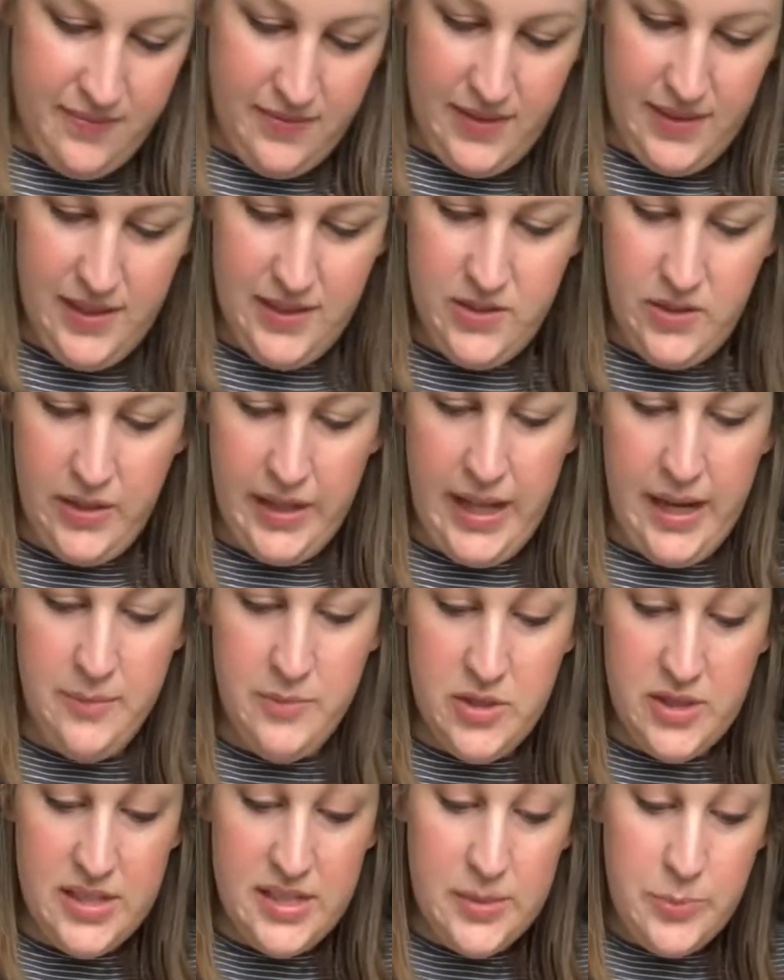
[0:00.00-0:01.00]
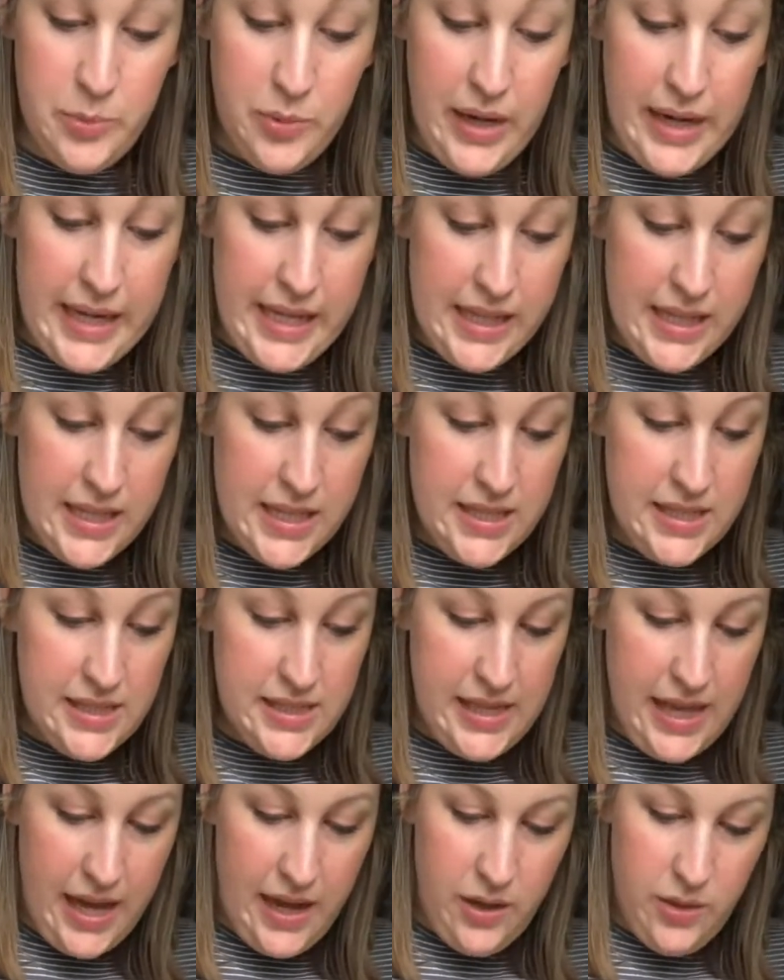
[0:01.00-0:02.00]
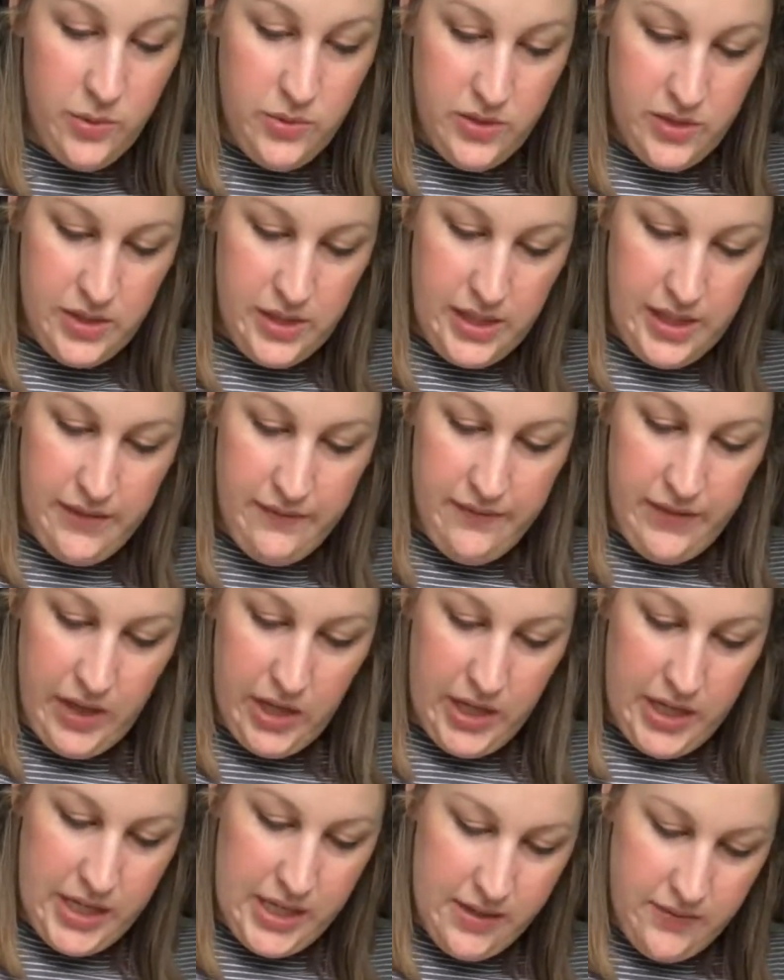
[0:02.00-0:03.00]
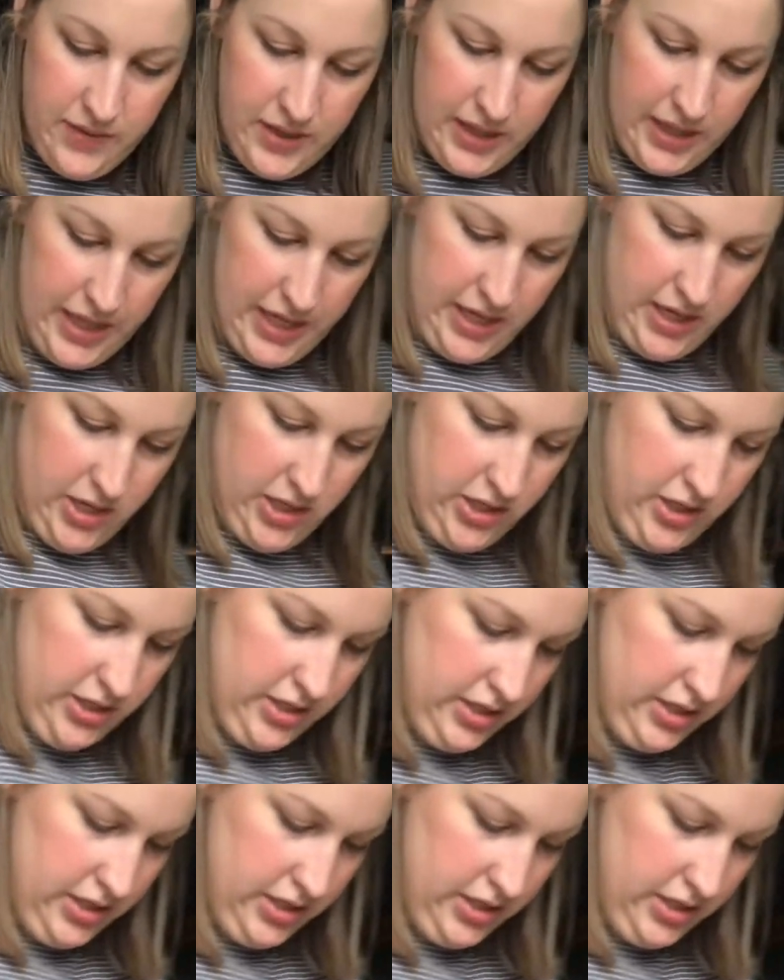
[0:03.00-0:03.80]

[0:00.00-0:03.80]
So again, I'm just spreading this out in a very even layer.